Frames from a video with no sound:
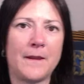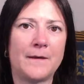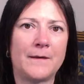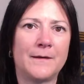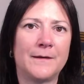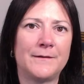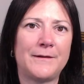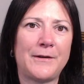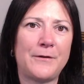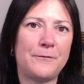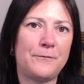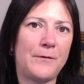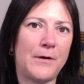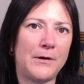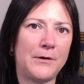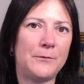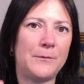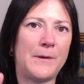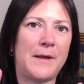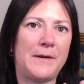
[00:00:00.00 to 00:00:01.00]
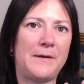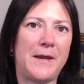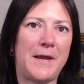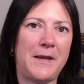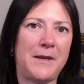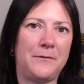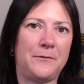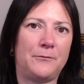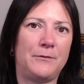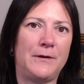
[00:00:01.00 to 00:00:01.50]
Now, the final and
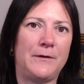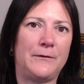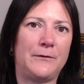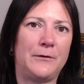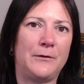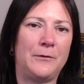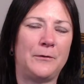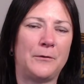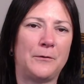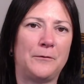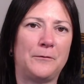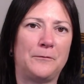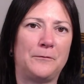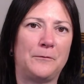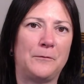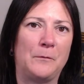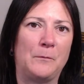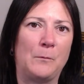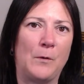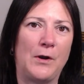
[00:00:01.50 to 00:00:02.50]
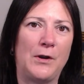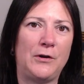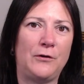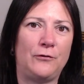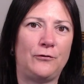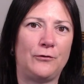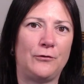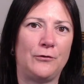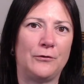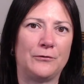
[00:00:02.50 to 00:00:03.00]
eighth reason of why you
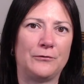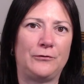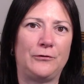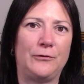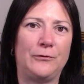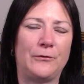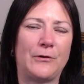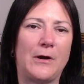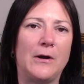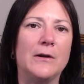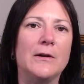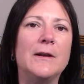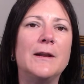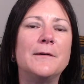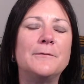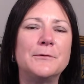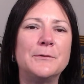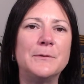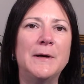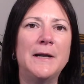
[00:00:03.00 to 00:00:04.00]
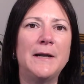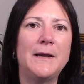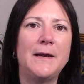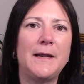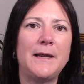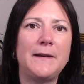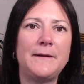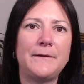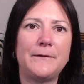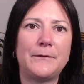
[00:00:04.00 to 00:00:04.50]
should not choose high level
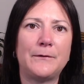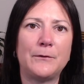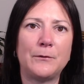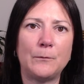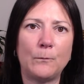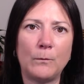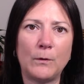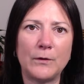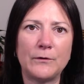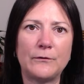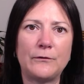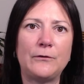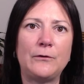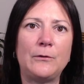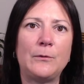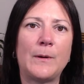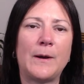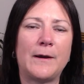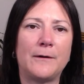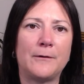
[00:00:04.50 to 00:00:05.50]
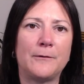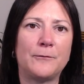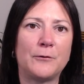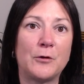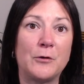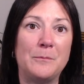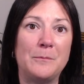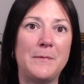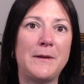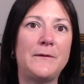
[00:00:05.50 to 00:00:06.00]
is that once you have
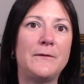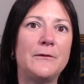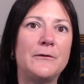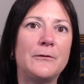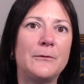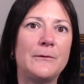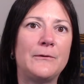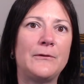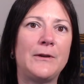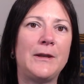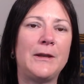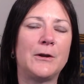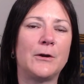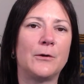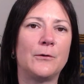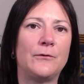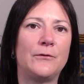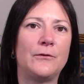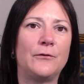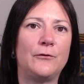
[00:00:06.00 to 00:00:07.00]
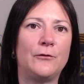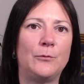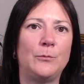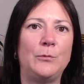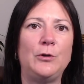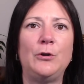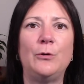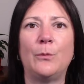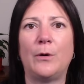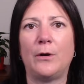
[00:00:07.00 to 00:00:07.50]
committed to its
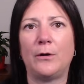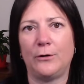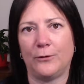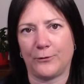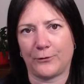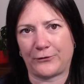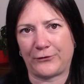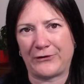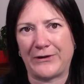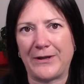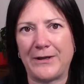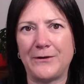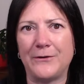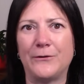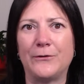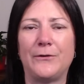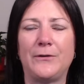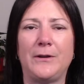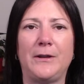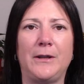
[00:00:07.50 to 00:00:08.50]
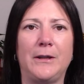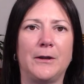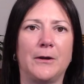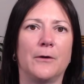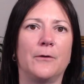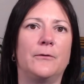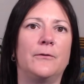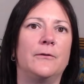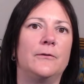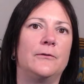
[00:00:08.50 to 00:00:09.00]
ecosystem, you are locked into the
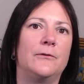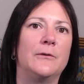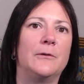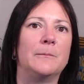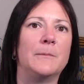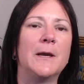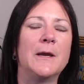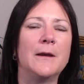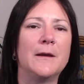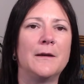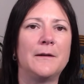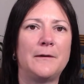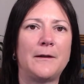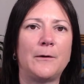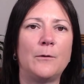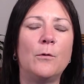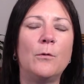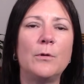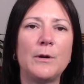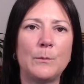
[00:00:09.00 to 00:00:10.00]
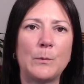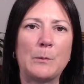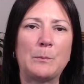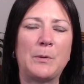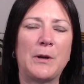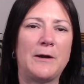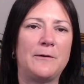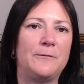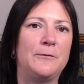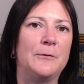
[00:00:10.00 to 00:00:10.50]
ecosystem. Now, all-in-one
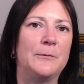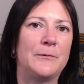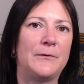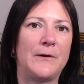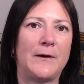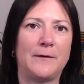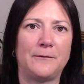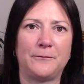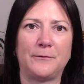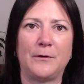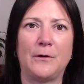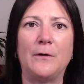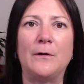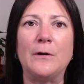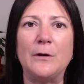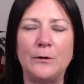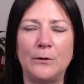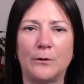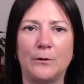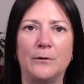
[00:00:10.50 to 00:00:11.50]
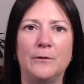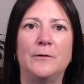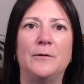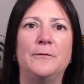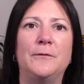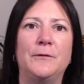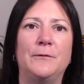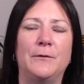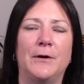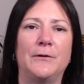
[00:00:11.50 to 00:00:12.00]
platforms have a lot
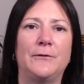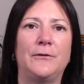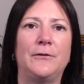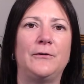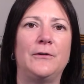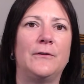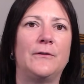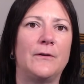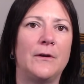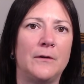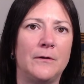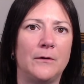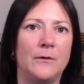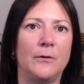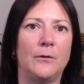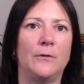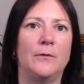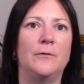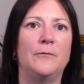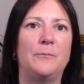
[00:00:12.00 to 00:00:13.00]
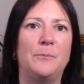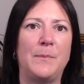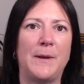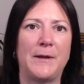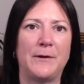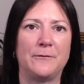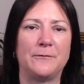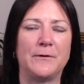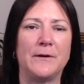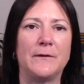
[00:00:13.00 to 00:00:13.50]
of advantages and a lot of
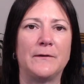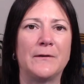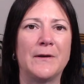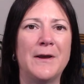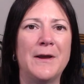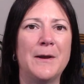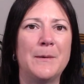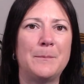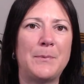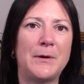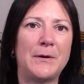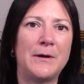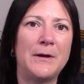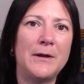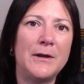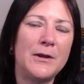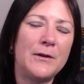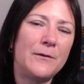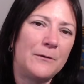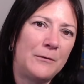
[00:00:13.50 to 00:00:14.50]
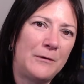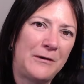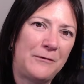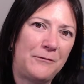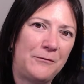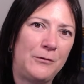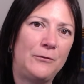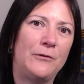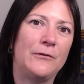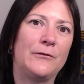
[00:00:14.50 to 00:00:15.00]
benefits, but
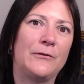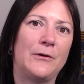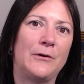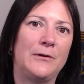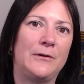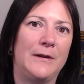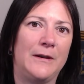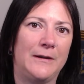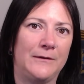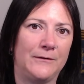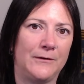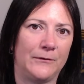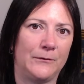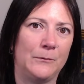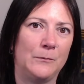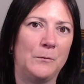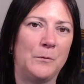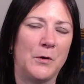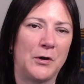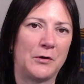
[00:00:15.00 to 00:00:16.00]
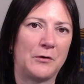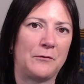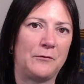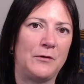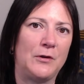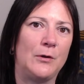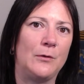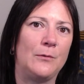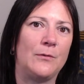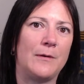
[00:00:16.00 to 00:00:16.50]
if you decide it doesn't work for
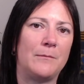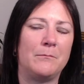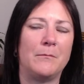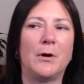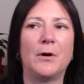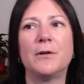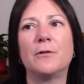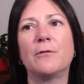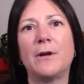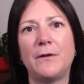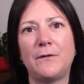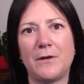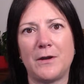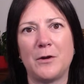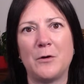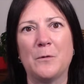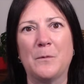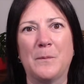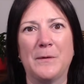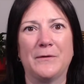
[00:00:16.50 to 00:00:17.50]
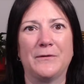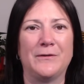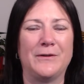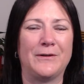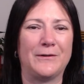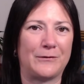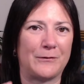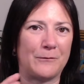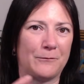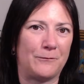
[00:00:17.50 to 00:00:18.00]
you, then migrating your
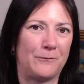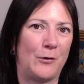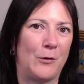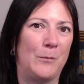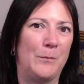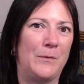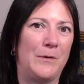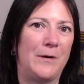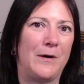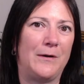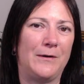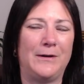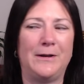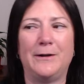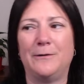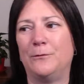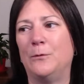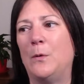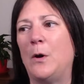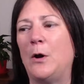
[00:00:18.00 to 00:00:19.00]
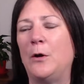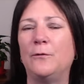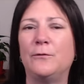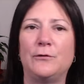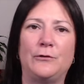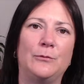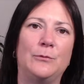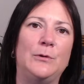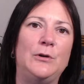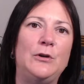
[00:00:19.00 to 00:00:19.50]
business from high level over
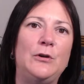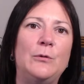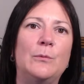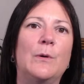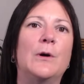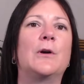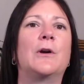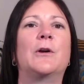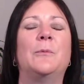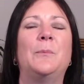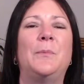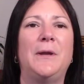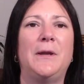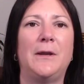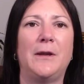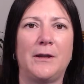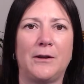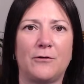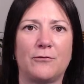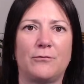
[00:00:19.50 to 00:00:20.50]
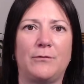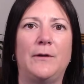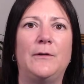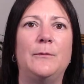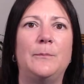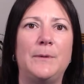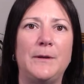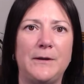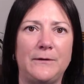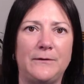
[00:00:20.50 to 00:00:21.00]
to a new one can be
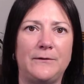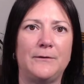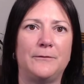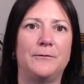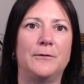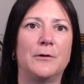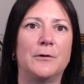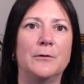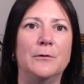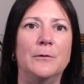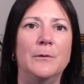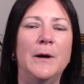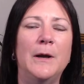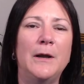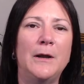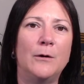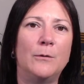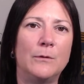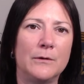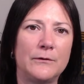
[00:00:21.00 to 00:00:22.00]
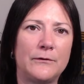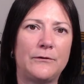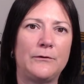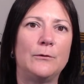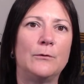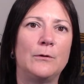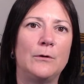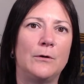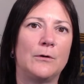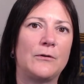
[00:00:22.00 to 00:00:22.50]
incredibly difficult. Once
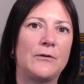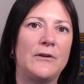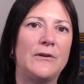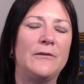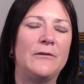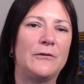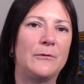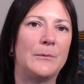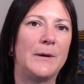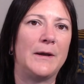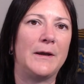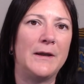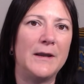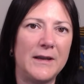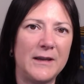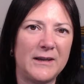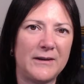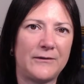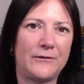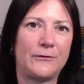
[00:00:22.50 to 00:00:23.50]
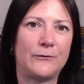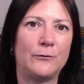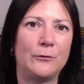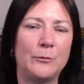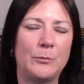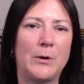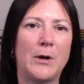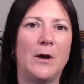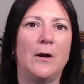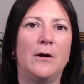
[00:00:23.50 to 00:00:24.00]
you're locked into it, it's
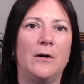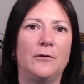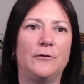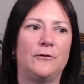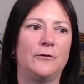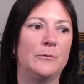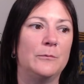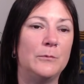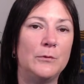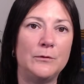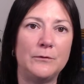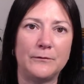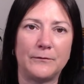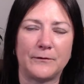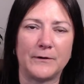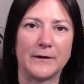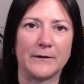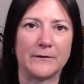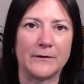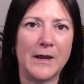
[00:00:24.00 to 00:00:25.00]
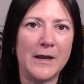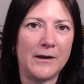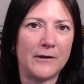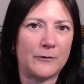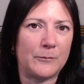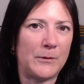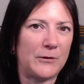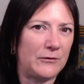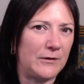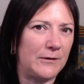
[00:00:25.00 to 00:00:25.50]
super hard to move things,
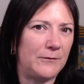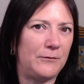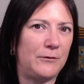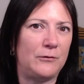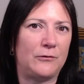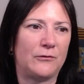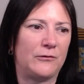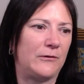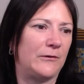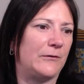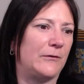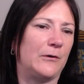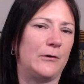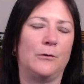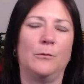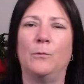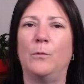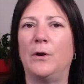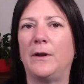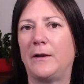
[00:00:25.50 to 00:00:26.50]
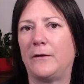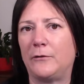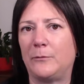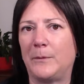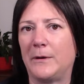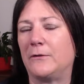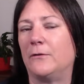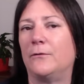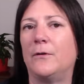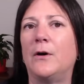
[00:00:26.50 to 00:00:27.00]
especially if you just decide that one
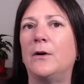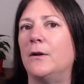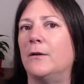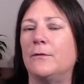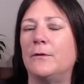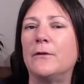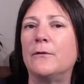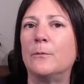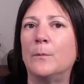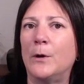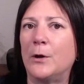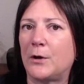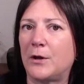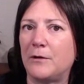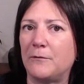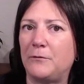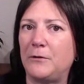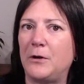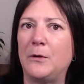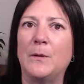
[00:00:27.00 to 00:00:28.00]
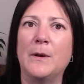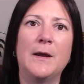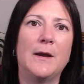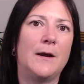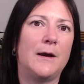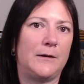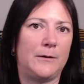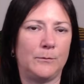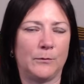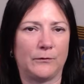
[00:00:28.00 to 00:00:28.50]
aspect of high level isn't working for you
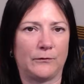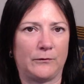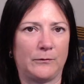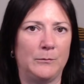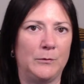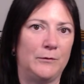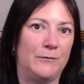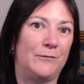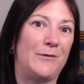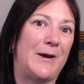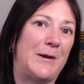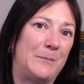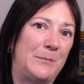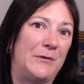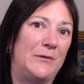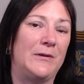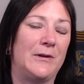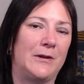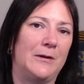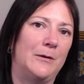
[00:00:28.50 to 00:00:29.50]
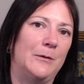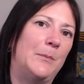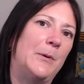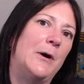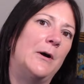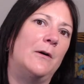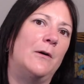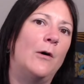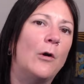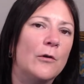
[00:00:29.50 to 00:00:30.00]
and you want to move that particular
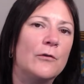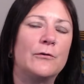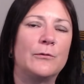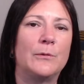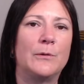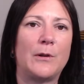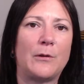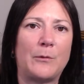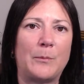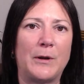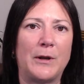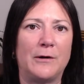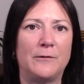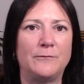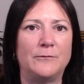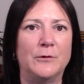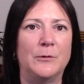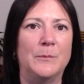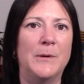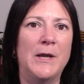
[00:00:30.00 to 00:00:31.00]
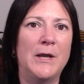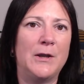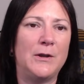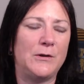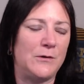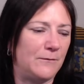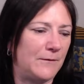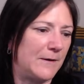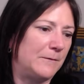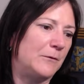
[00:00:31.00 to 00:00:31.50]
part onto another platform.
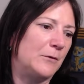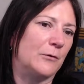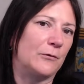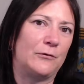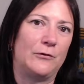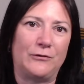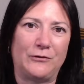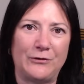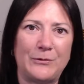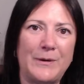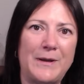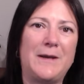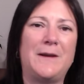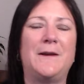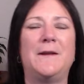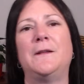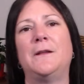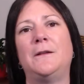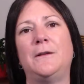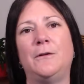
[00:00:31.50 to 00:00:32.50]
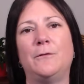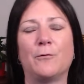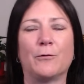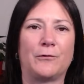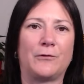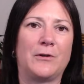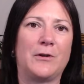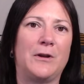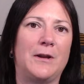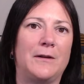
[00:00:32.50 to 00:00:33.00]
You've then got to do it, and then you've got
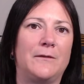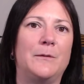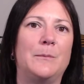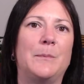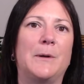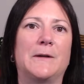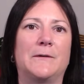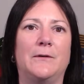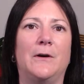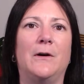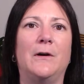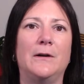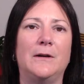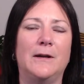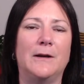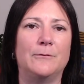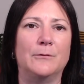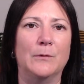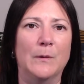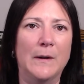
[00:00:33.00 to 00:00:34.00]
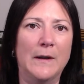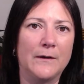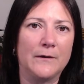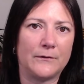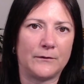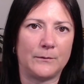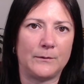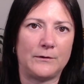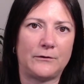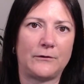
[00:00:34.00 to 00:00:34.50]
to connect it back to high level.
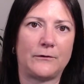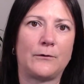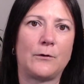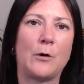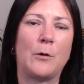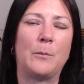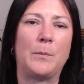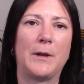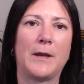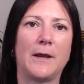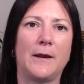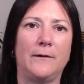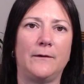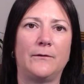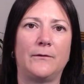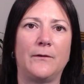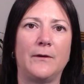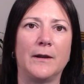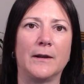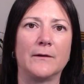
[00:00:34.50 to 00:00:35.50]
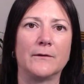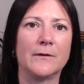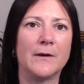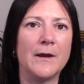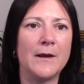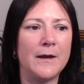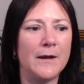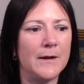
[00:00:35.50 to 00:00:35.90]
So it just complicates things.